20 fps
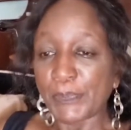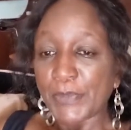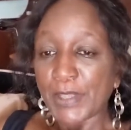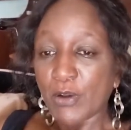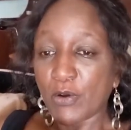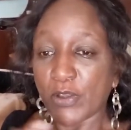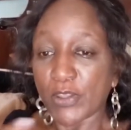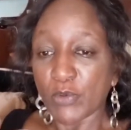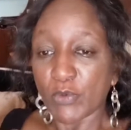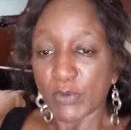
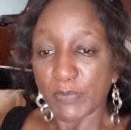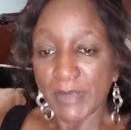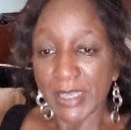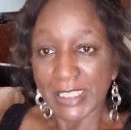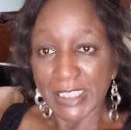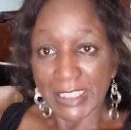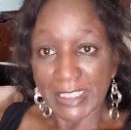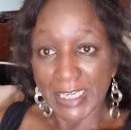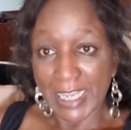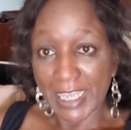or they would be at a
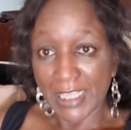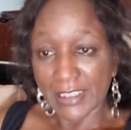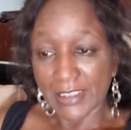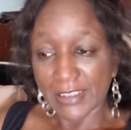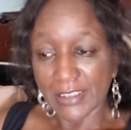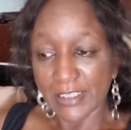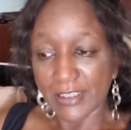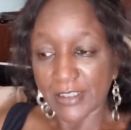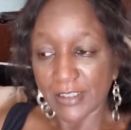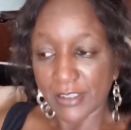dance
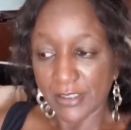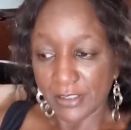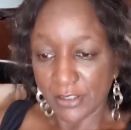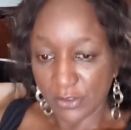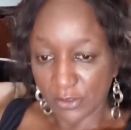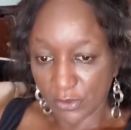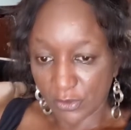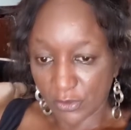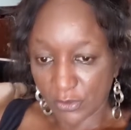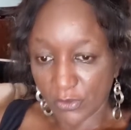and, you
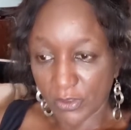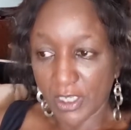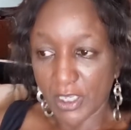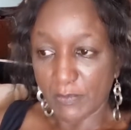know,